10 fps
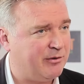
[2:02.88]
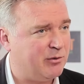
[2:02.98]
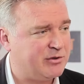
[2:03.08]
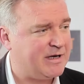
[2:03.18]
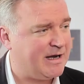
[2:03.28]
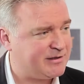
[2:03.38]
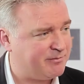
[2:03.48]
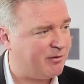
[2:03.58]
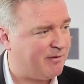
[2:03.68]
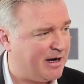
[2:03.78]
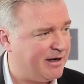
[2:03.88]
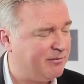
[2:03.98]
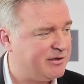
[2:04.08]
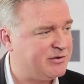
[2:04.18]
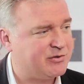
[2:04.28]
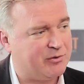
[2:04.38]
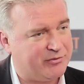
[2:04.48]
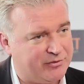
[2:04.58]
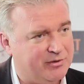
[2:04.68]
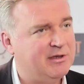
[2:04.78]
a multi-asset provider, which is
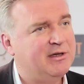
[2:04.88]
also,